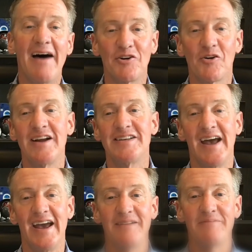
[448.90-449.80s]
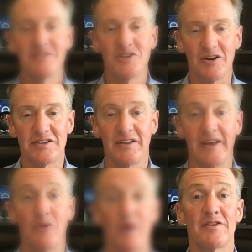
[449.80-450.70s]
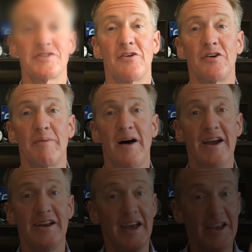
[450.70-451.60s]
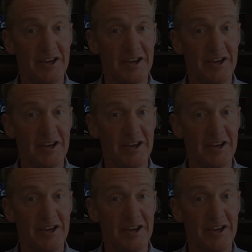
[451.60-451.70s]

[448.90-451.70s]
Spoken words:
Have a great day. Talk to you later. Whether selling or buying,